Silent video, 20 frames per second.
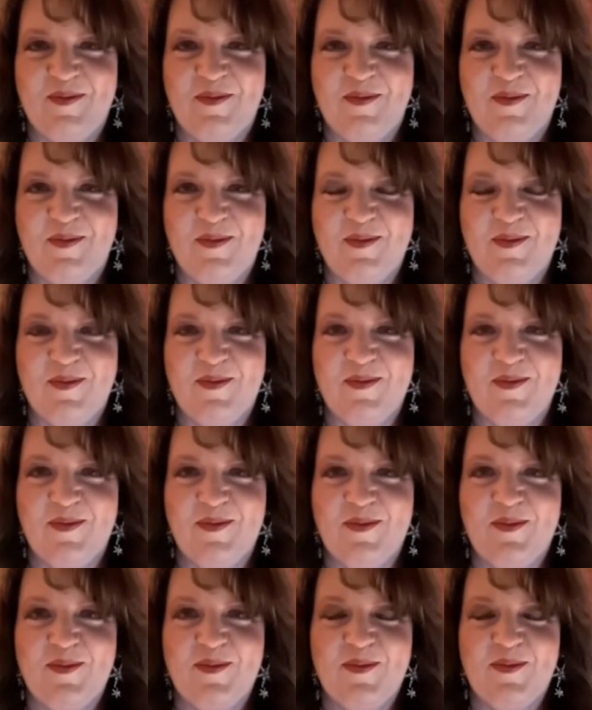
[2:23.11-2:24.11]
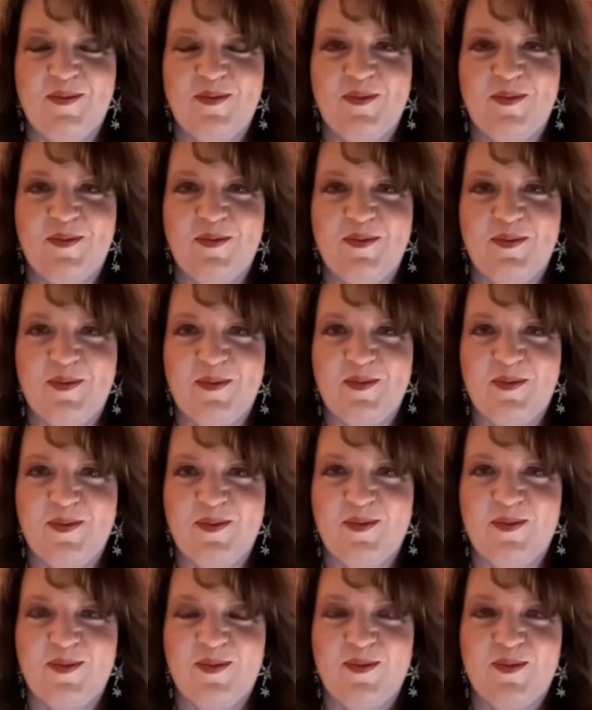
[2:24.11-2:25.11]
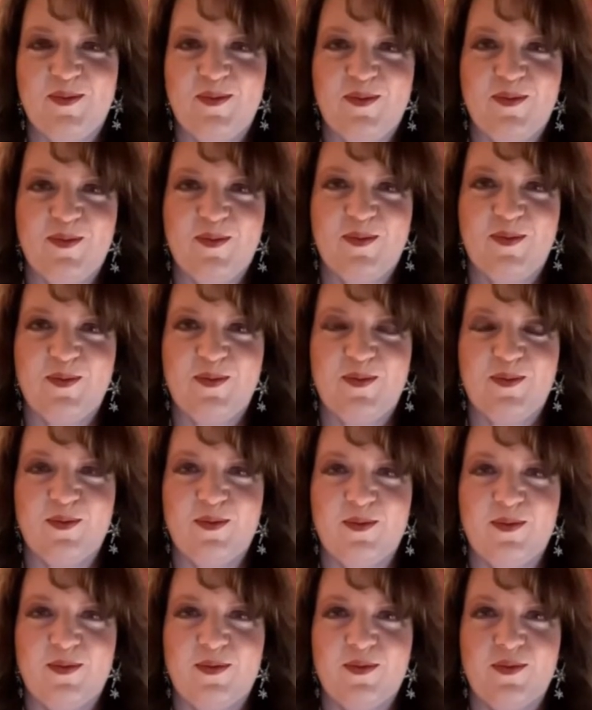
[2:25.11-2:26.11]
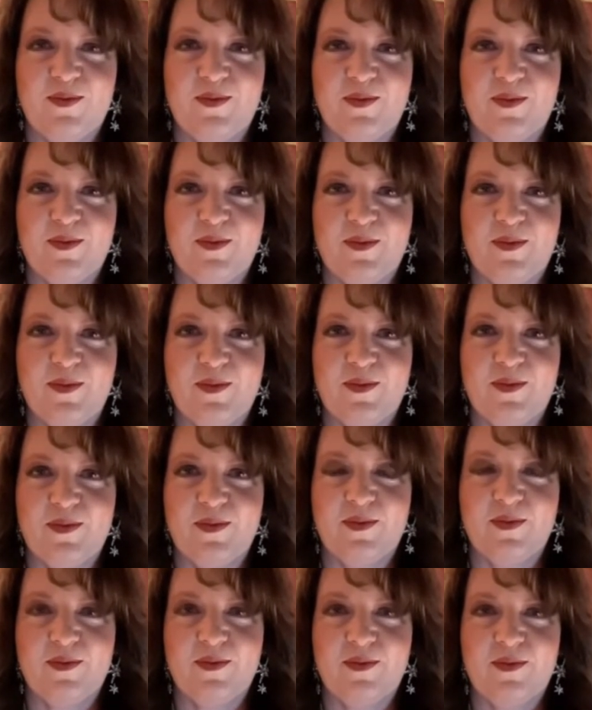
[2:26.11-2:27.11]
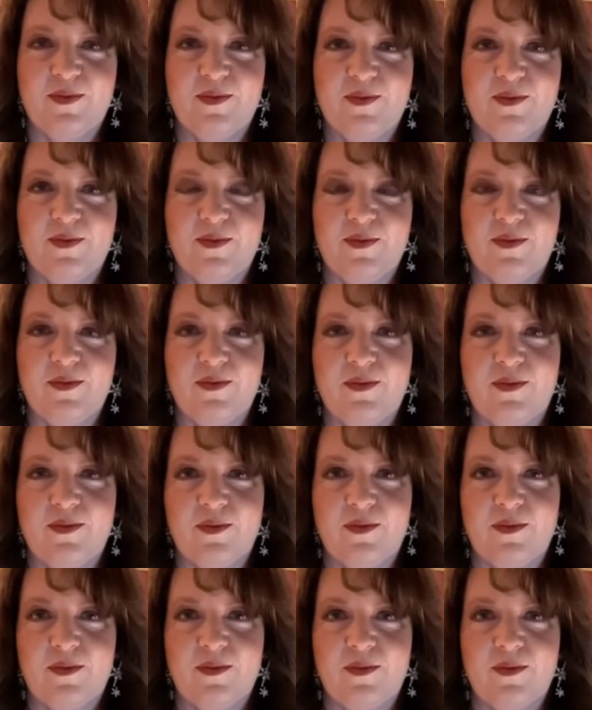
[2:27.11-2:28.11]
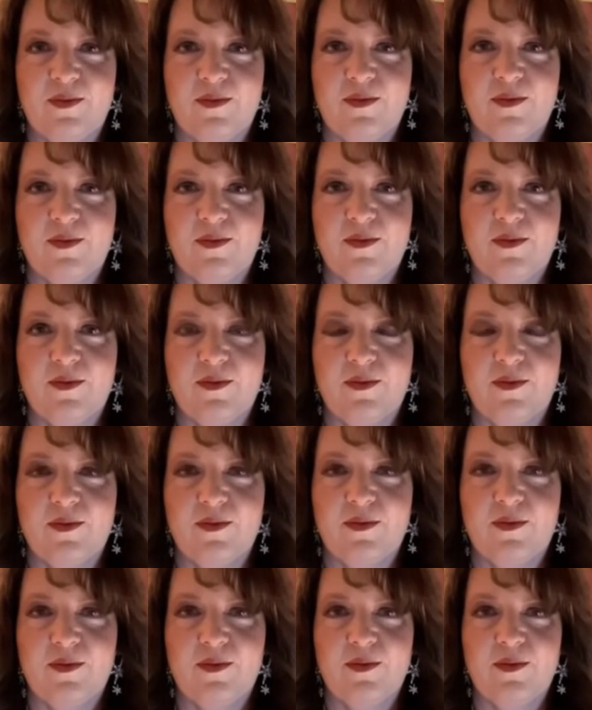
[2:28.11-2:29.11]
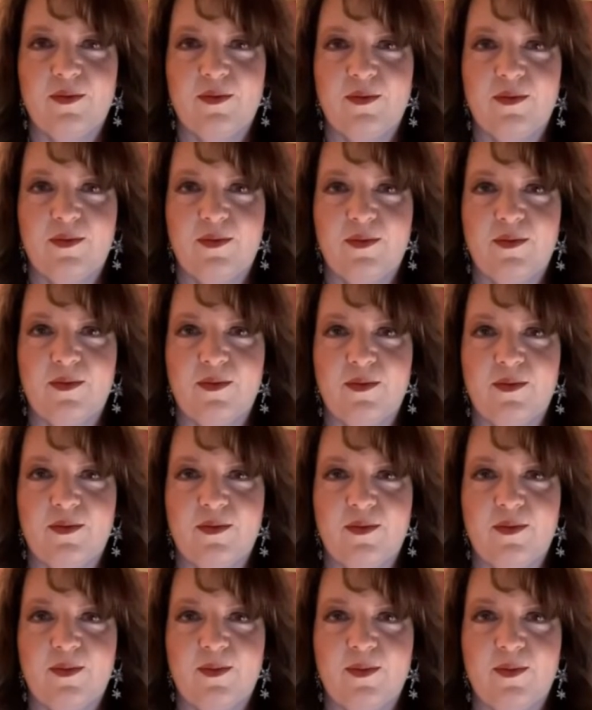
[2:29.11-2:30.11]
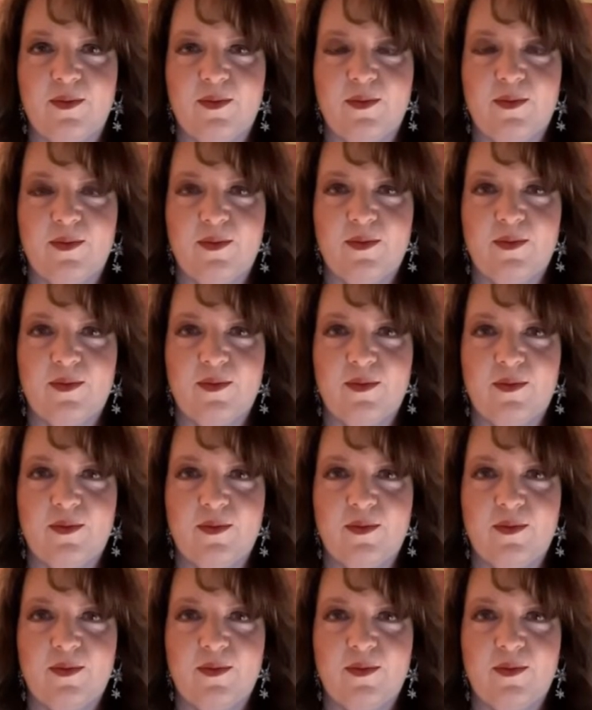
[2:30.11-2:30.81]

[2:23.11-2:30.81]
No words are spoken by the person on screen.